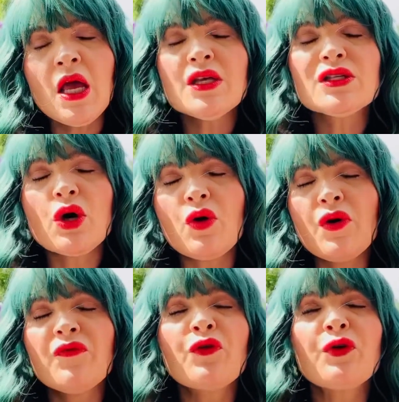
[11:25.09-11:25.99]
So
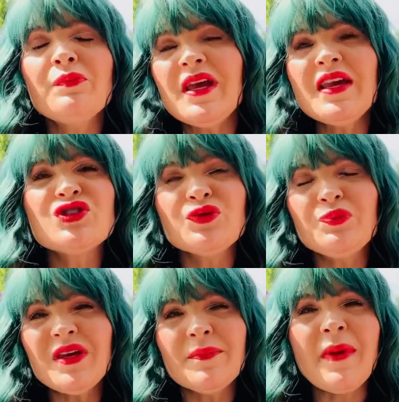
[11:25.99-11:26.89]
for me to
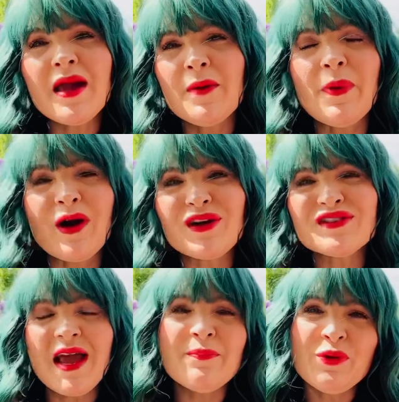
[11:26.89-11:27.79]
be a makeup
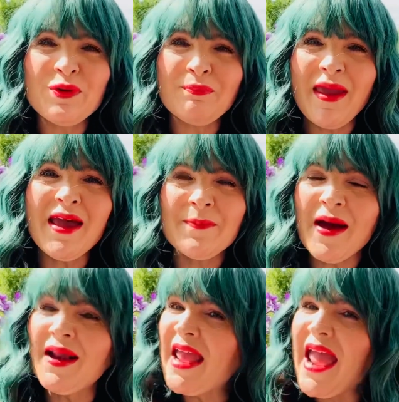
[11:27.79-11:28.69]
artist, I put makeup
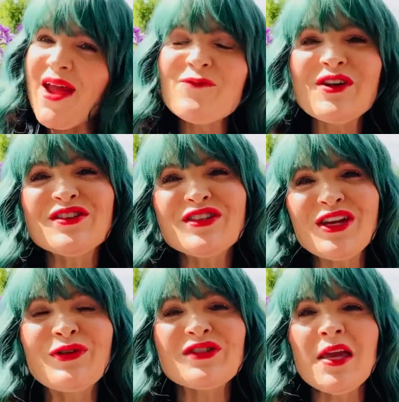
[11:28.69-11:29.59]
on every
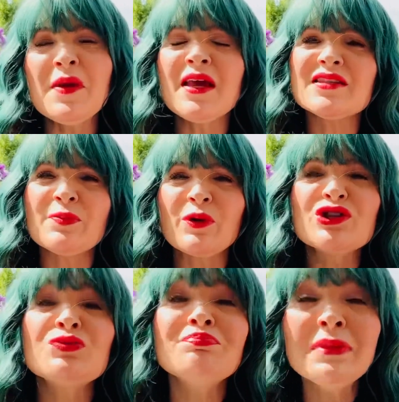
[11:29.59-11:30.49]
single day because it
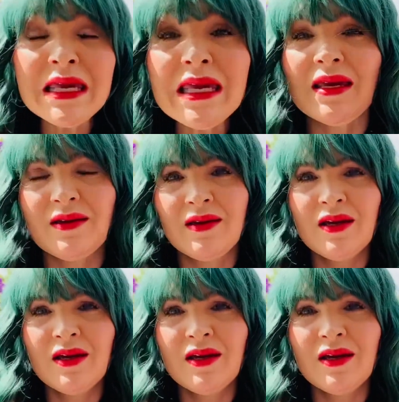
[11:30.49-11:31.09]
brings me